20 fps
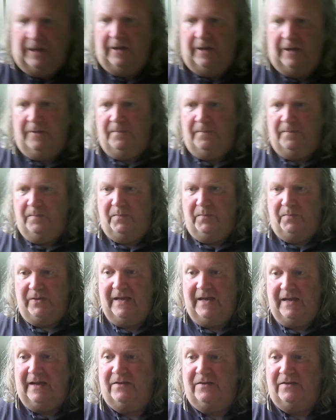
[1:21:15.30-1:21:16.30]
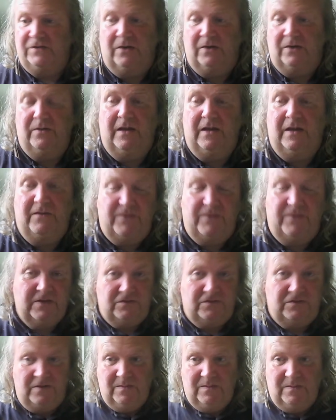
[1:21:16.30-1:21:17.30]
um, but yeah, so if
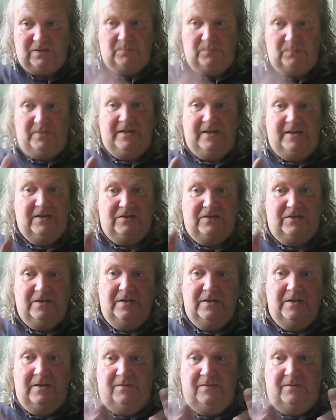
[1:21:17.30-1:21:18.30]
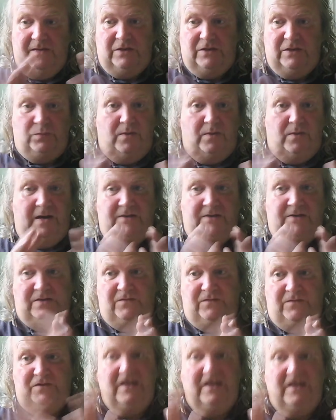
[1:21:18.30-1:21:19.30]
this stream disappears, that's why,
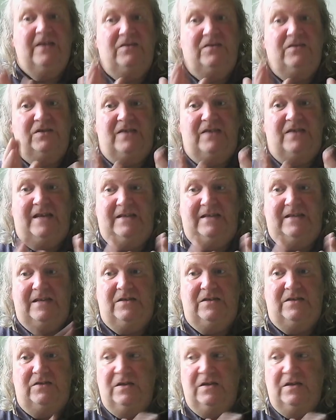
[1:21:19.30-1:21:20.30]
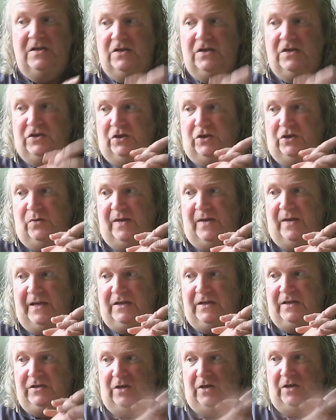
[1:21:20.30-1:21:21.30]
because I've changed the settings so
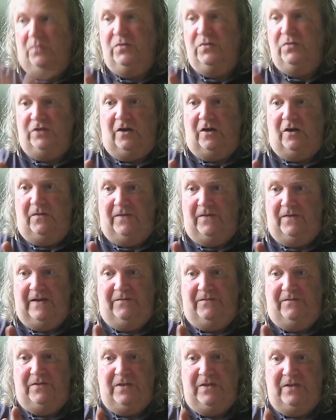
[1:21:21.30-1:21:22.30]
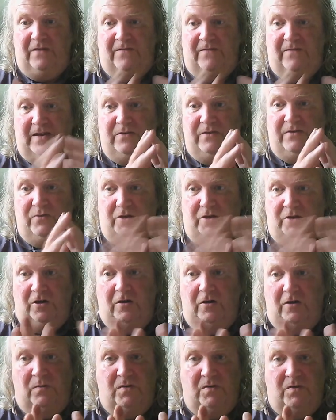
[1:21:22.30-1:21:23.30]
it goes off after the event. You
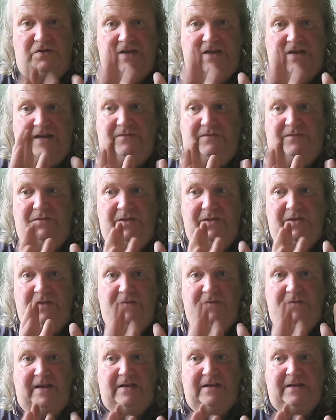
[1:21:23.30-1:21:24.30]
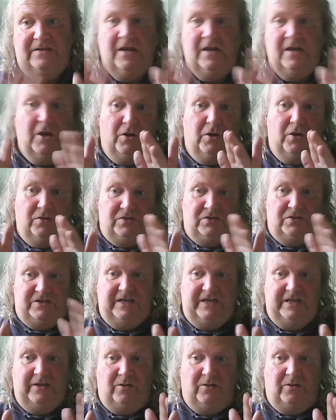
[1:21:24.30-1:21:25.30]
can't watch it after the event
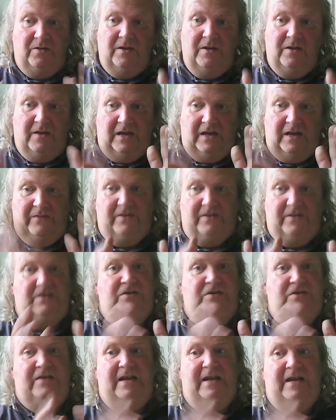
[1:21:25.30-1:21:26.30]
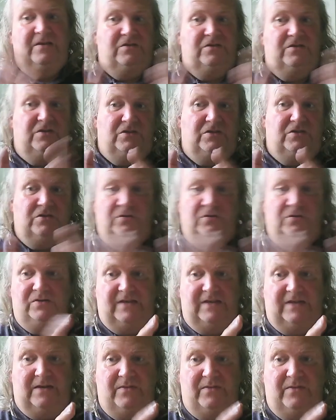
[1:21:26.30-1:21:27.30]
until I've had a chance to
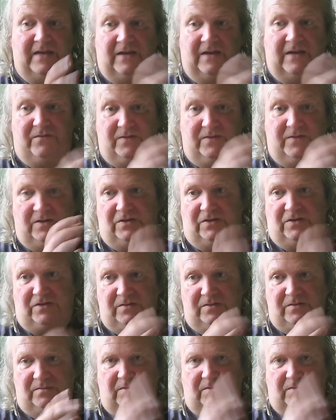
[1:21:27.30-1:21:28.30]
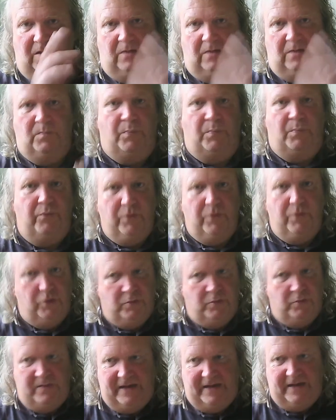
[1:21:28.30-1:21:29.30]
sort out the adverts and, and
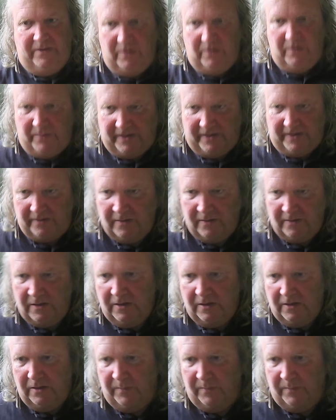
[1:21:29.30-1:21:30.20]
prune them down a bit,